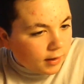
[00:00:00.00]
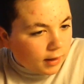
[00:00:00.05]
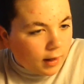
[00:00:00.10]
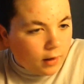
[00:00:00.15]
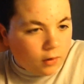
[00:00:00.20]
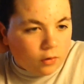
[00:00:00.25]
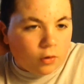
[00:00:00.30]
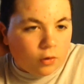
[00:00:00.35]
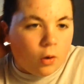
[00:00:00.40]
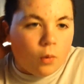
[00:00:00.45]

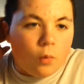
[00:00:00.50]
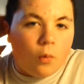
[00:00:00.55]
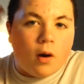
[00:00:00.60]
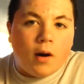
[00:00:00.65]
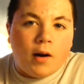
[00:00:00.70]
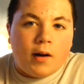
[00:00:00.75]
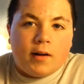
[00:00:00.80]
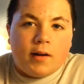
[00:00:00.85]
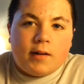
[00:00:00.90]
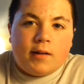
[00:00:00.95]
I don't know
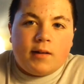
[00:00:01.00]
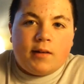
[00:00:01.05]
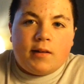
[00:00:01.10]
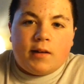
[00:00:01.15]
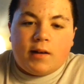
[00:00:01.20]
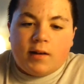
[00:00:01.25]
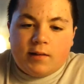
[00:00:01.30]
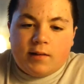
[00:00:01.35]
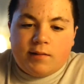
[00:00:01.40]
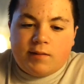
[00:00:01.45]
why.
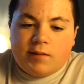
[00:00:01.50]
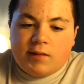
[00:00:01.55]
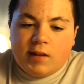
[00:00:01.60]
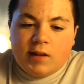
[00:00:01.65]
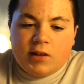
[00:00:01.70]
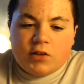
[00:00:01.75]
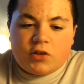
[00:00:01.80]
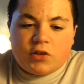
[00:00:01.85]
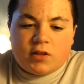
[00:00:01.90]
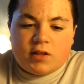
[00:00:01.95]
I
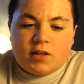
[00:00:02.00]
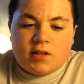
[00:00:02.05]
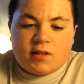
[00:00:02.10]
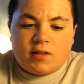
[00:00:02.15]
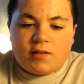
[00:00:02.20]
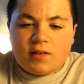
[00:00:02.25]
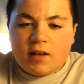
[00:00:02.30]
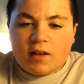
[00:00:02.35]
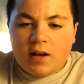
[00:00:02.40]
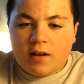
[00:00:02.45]
think it's just